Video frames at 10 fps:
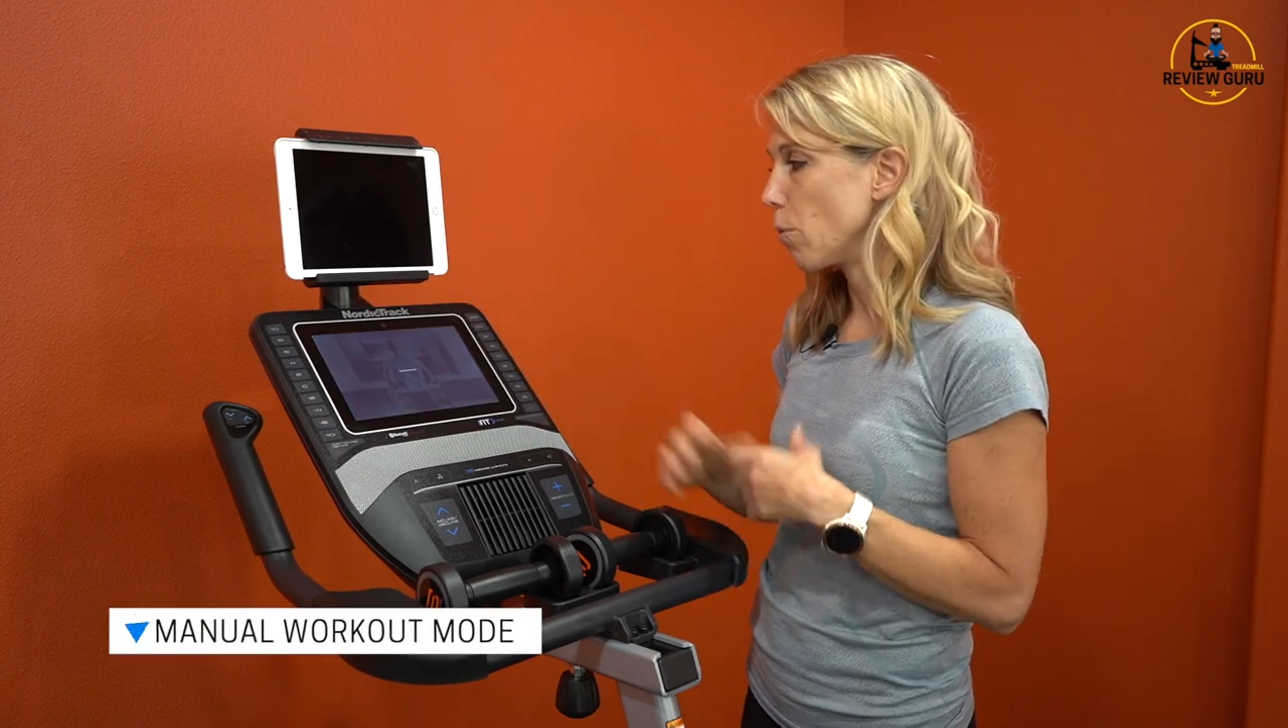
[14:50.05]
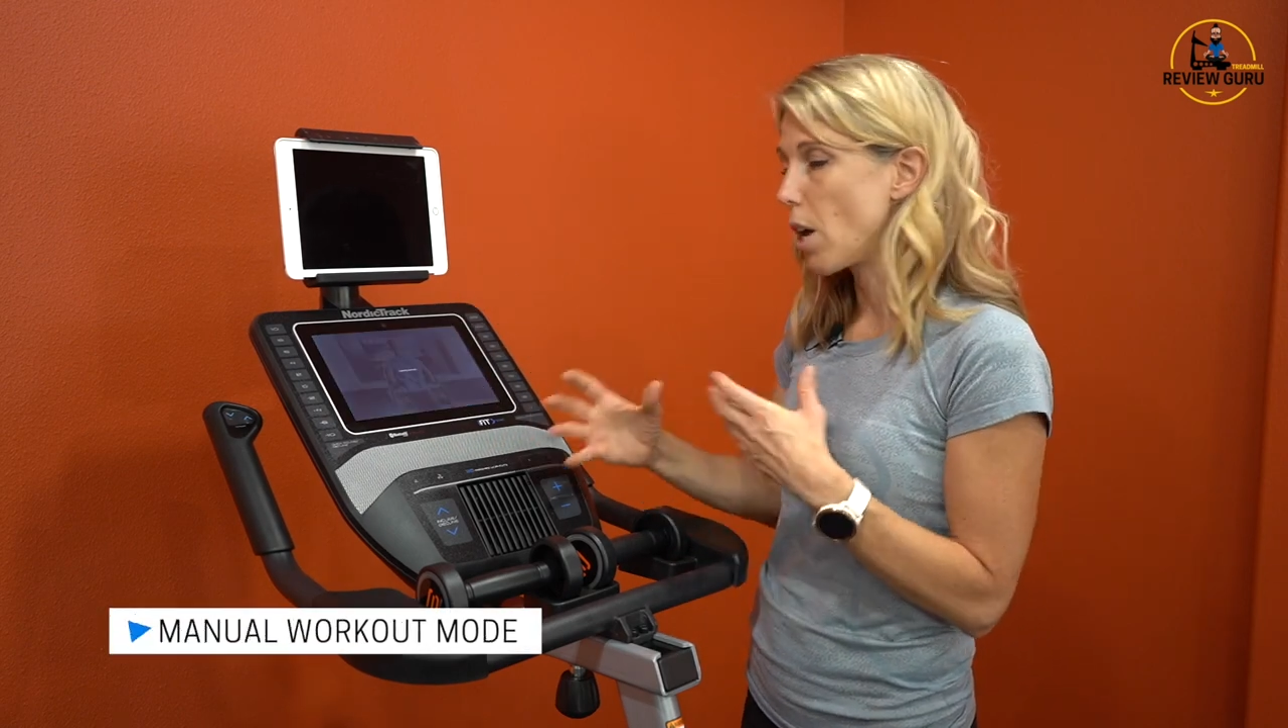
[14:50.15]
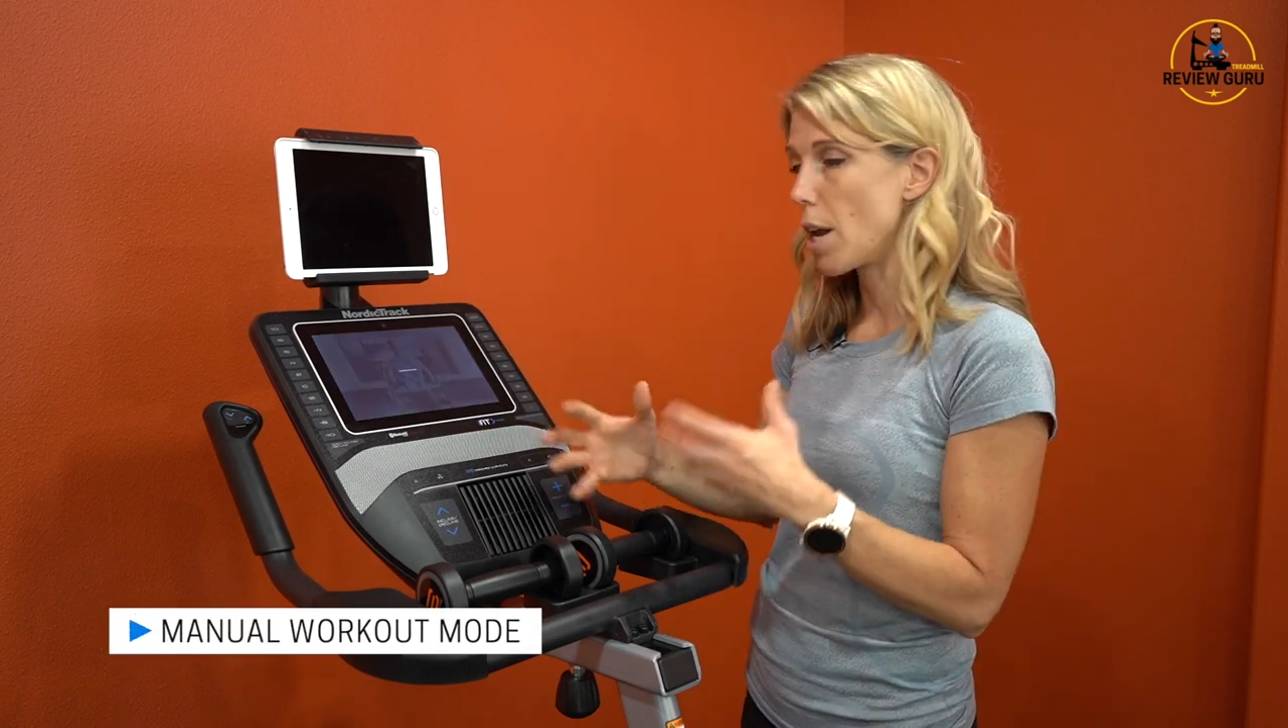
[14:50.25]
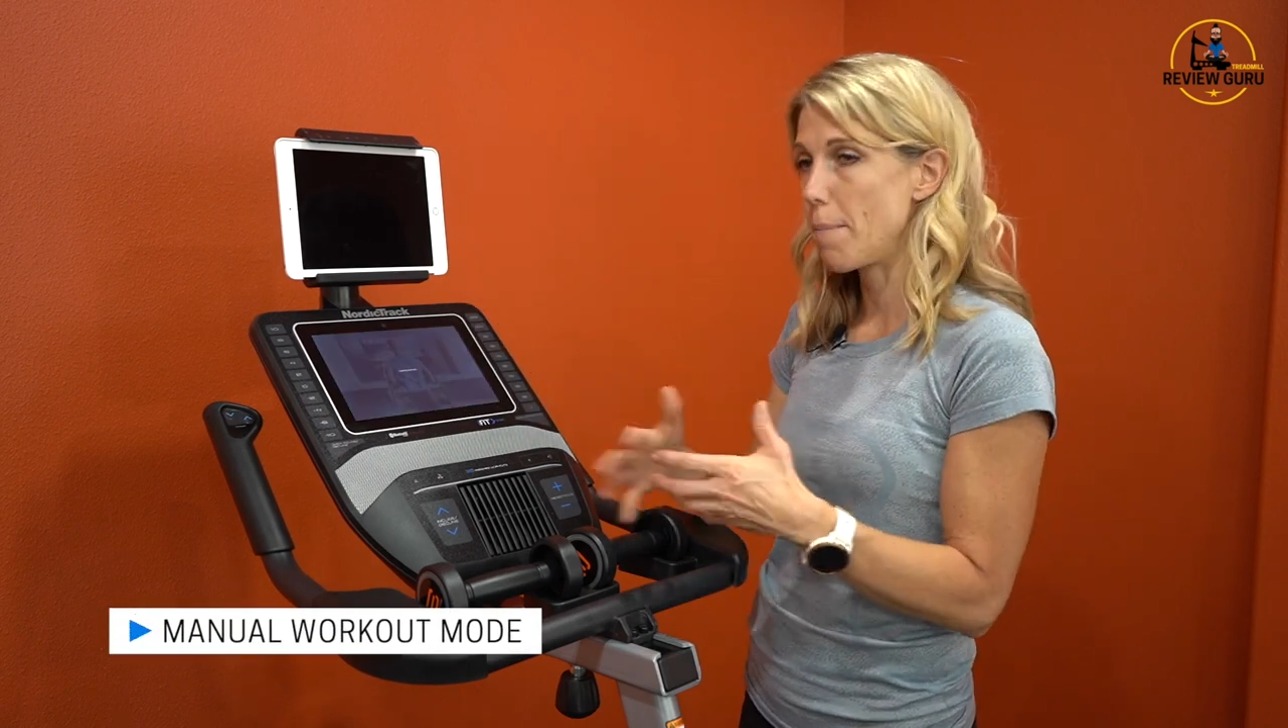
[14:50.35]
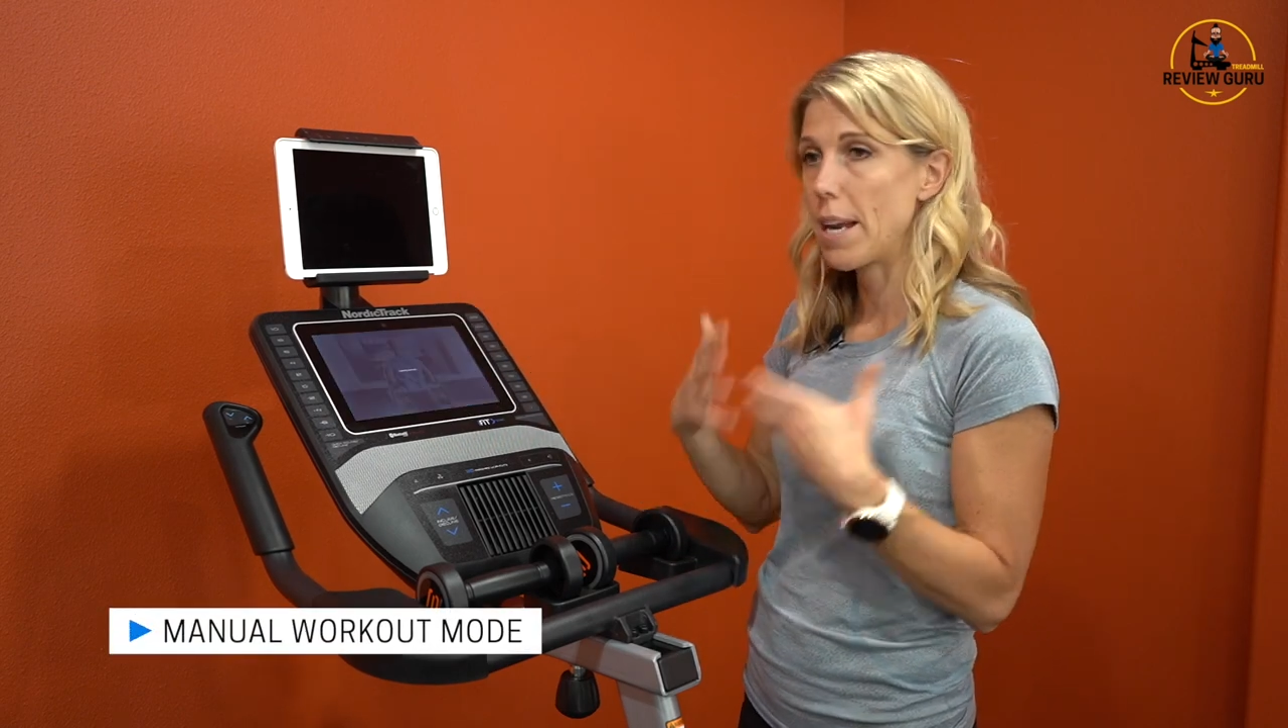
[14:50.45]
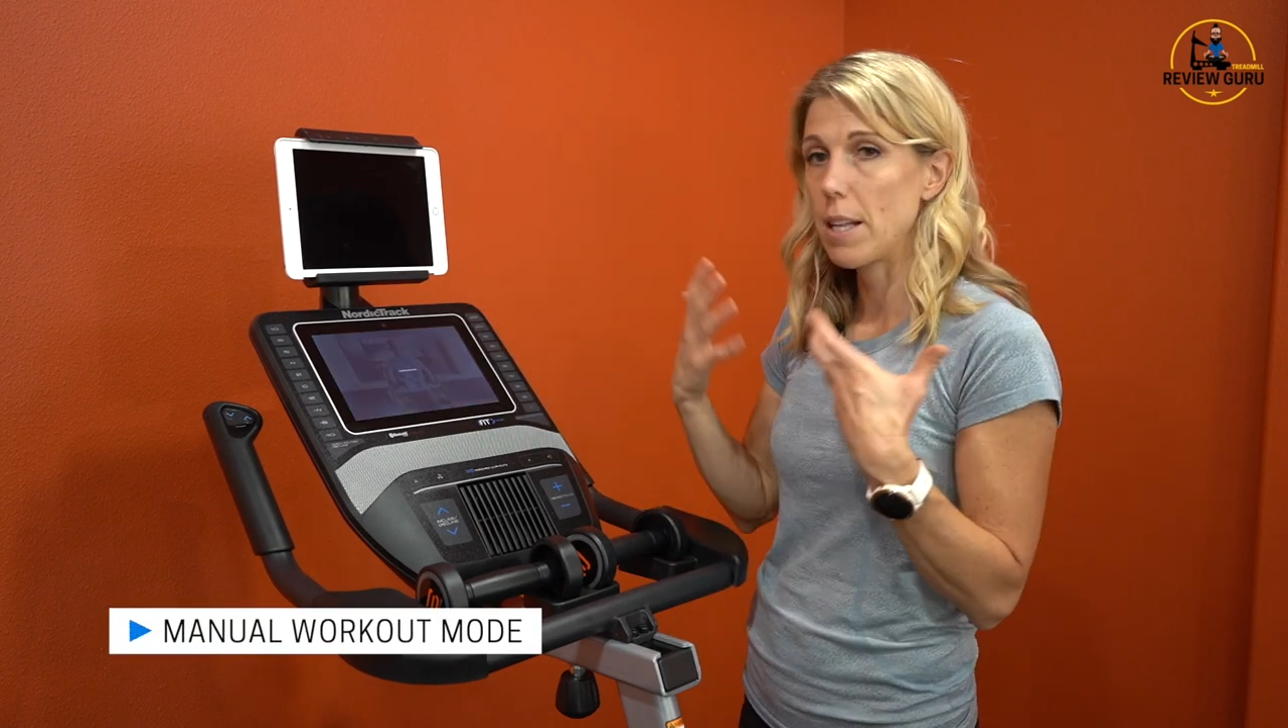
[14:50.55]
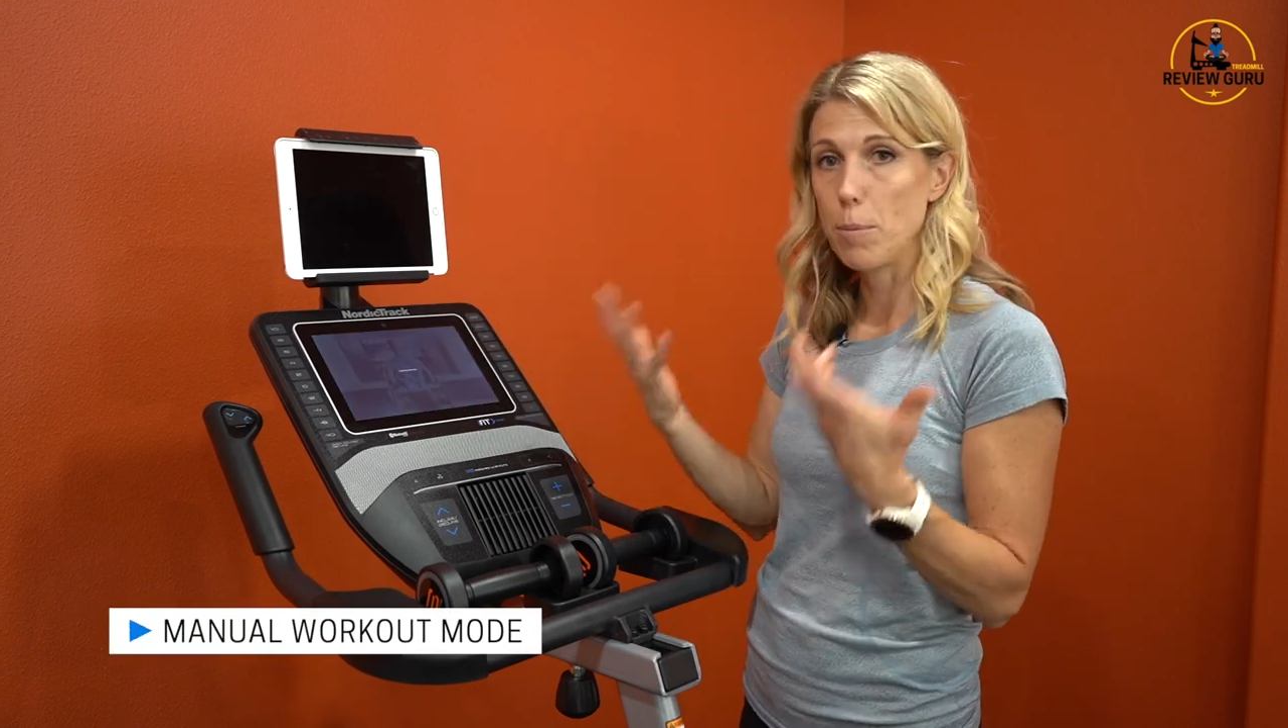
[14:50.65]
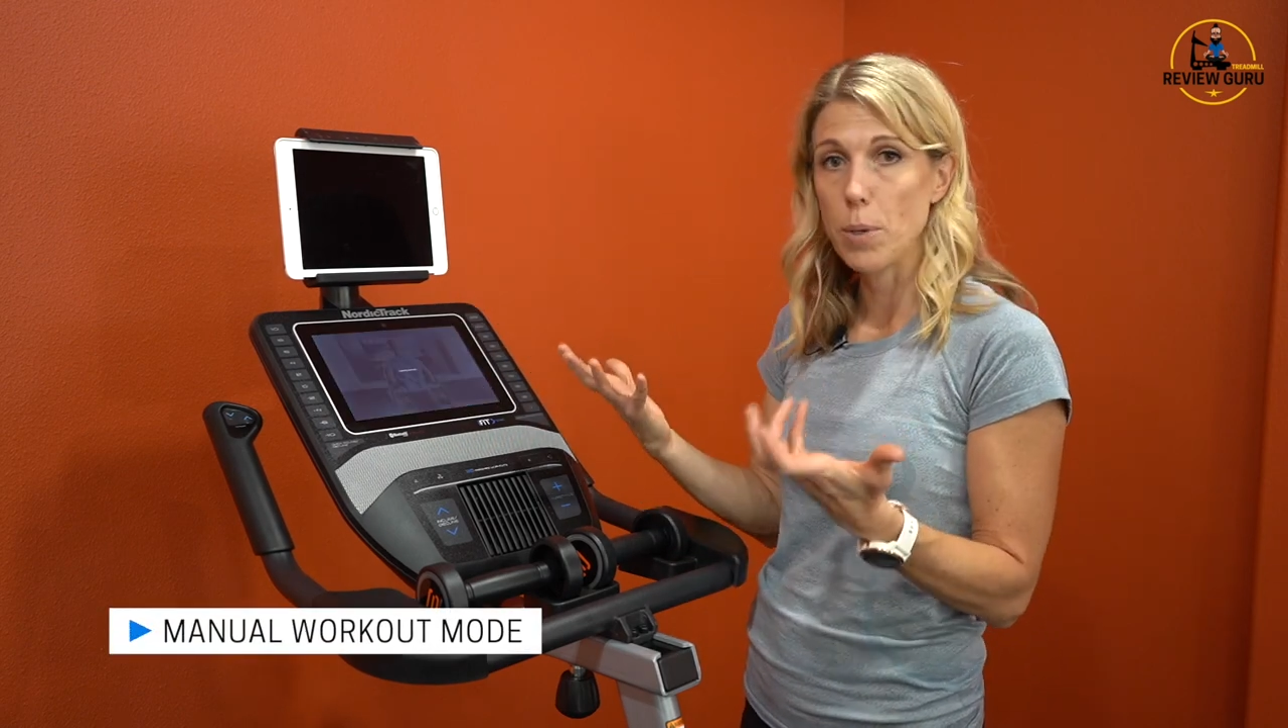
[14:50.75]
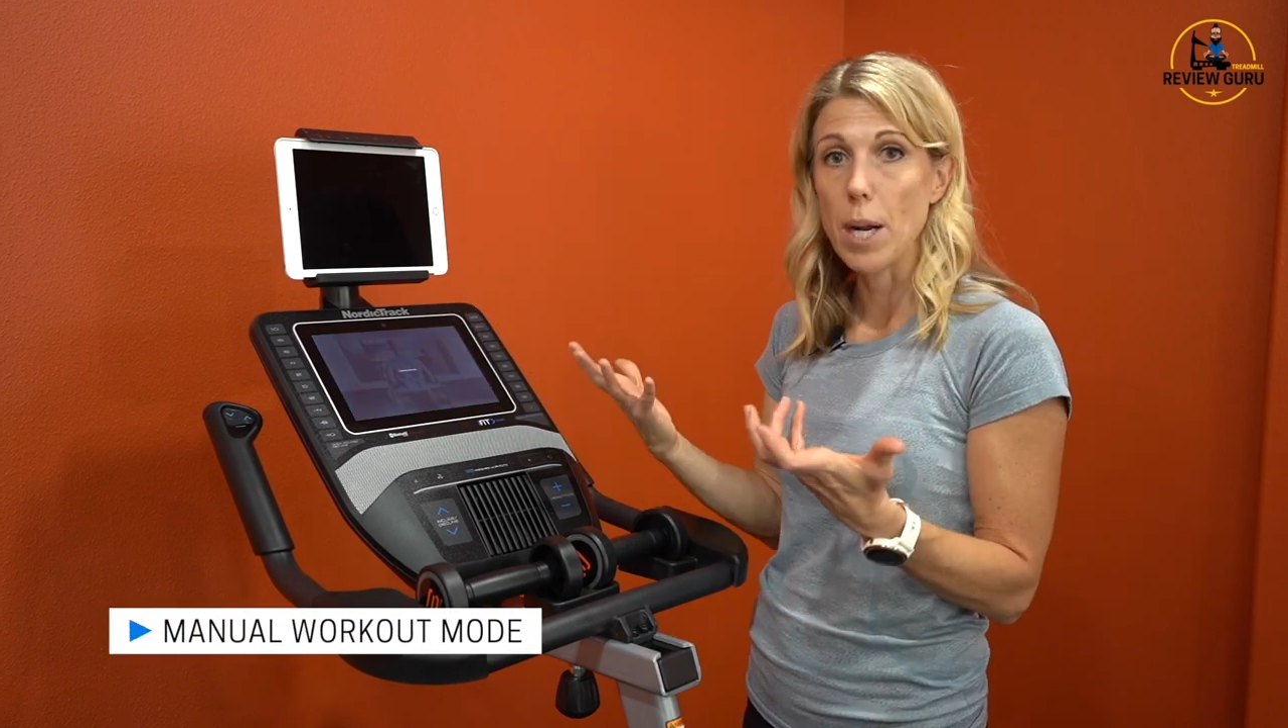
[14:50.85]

It will automatically